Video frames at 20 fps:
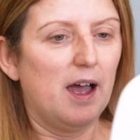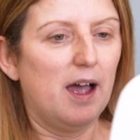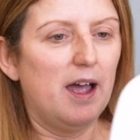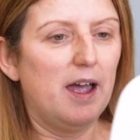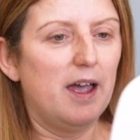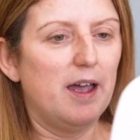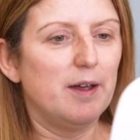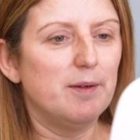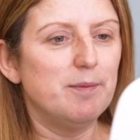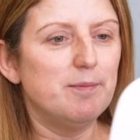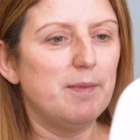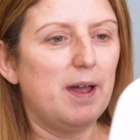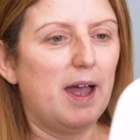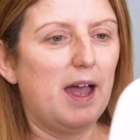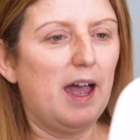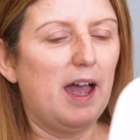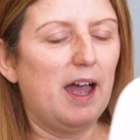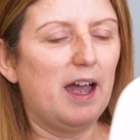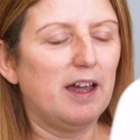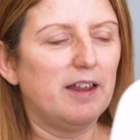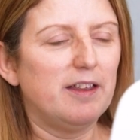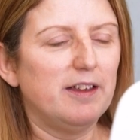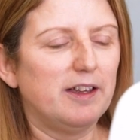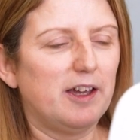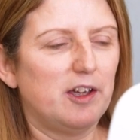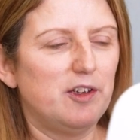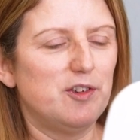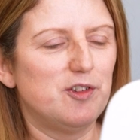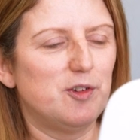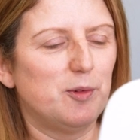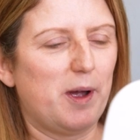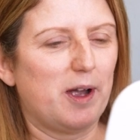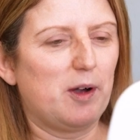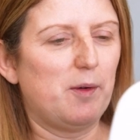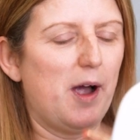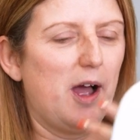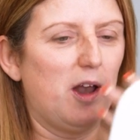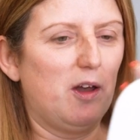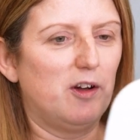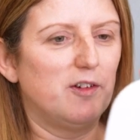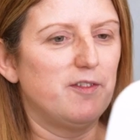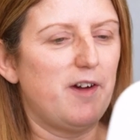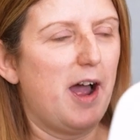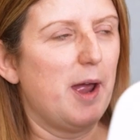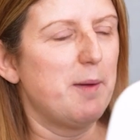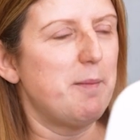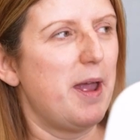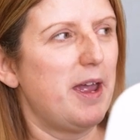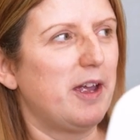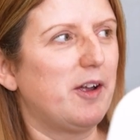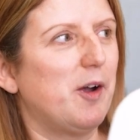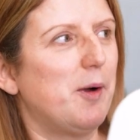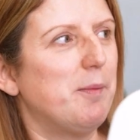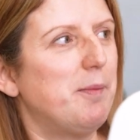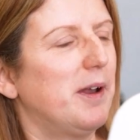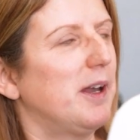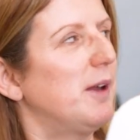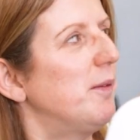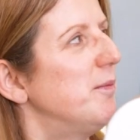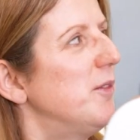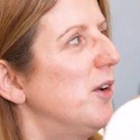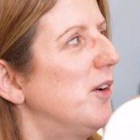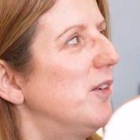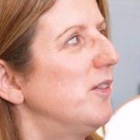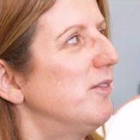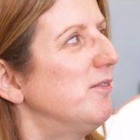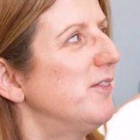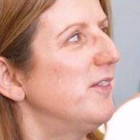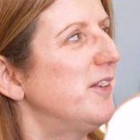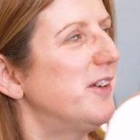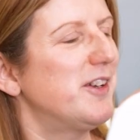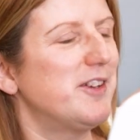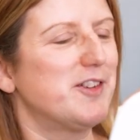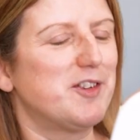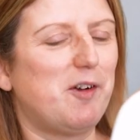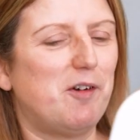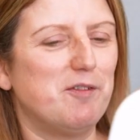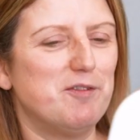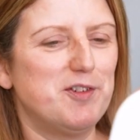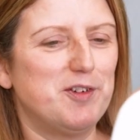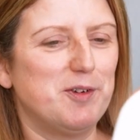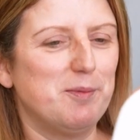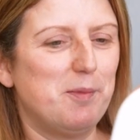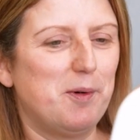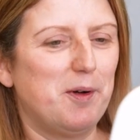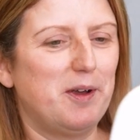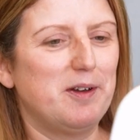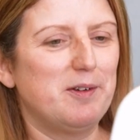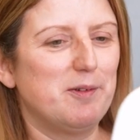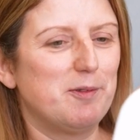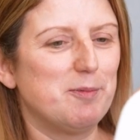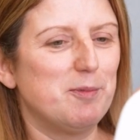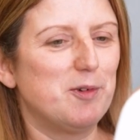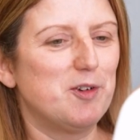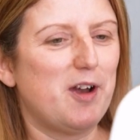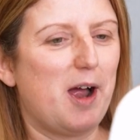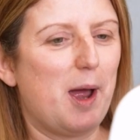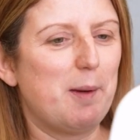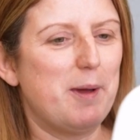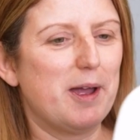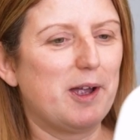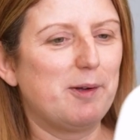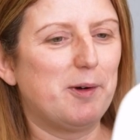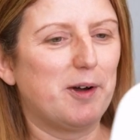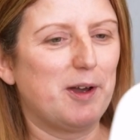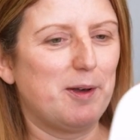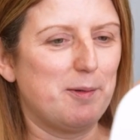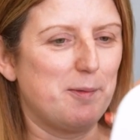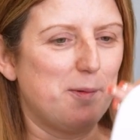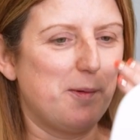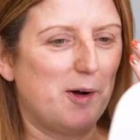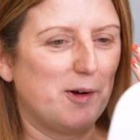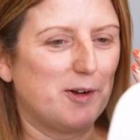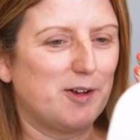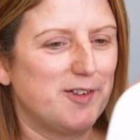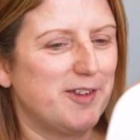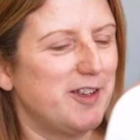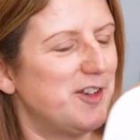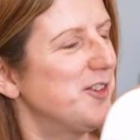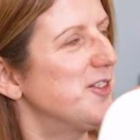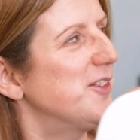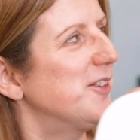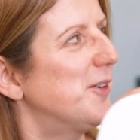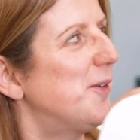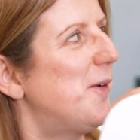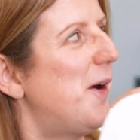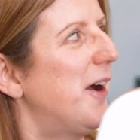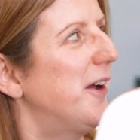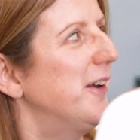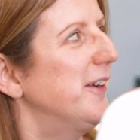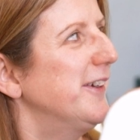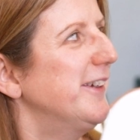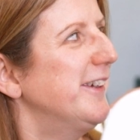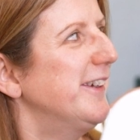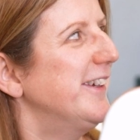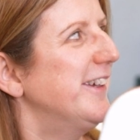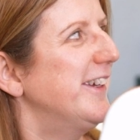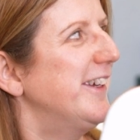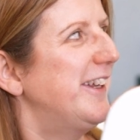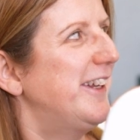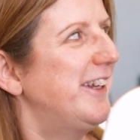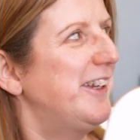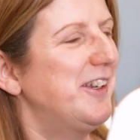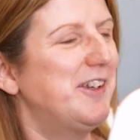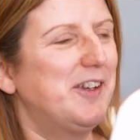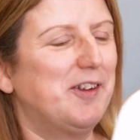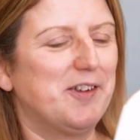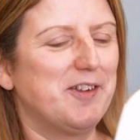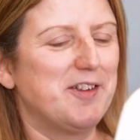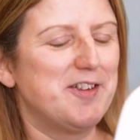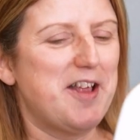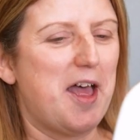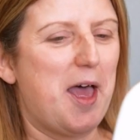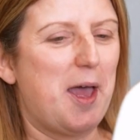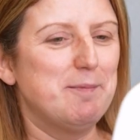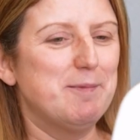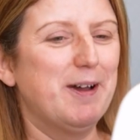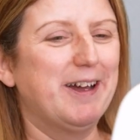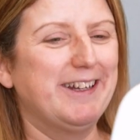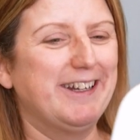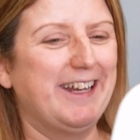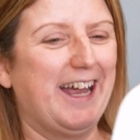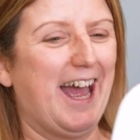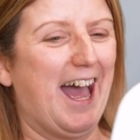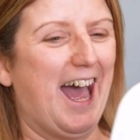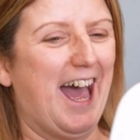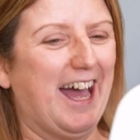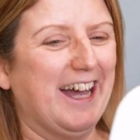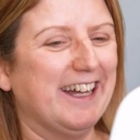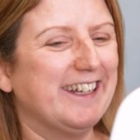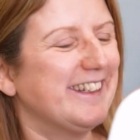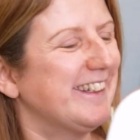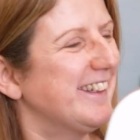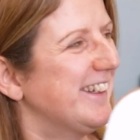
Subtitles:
I think I used to wear quite a lot of eye makeup, and I'm not as confident putting as much eye makeup on anymore because it doesn't quite look the same. Yeah.